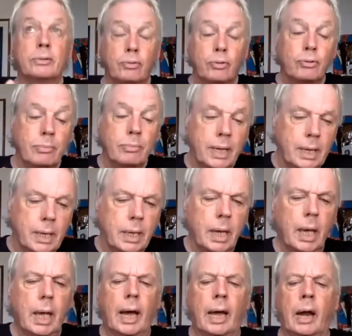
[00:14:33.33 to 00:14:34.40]
through me,
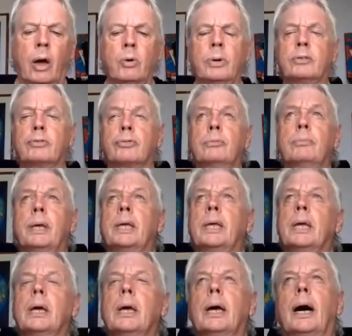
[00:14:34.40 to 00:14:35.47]
only through
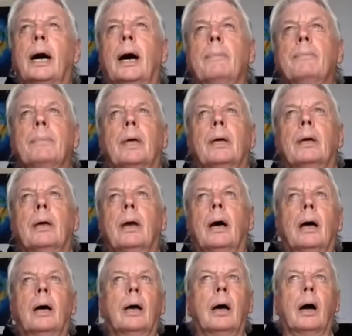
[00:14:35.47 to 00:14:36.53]
me, um,
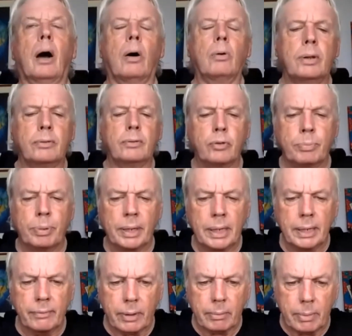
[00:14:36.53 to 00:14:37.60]
only through
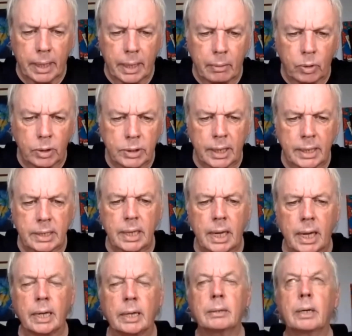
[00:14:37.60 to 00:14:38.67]
believing me and what I
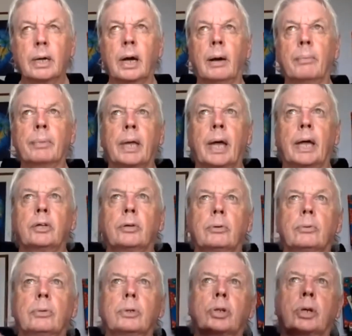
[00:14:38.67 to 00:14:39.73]
say um, can
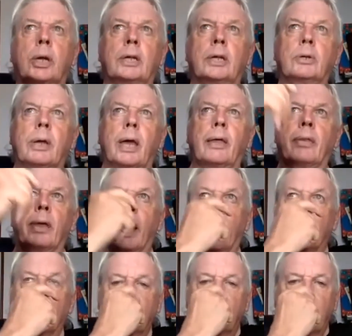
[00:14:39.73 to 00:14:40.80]
you can you get
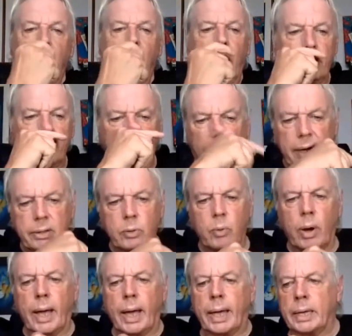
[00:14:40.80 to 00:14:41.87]
there. And by the
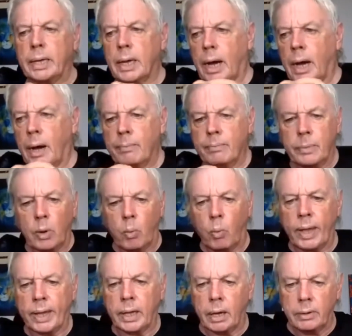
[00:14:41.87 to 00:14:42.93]
way, um,
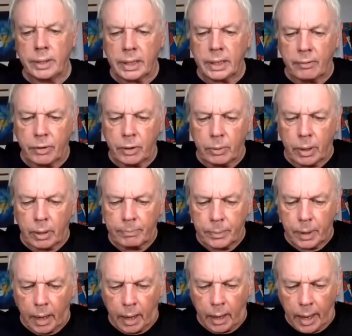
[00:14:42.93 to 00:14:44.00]
we're going to give you a,
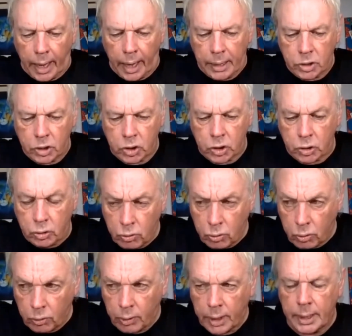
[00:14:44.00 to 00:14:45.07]
a
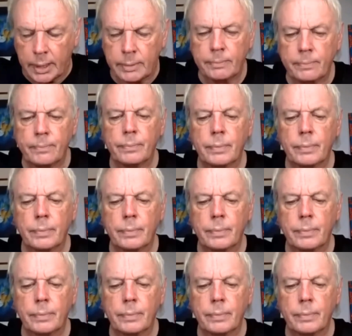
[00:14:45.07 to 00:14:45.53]
story.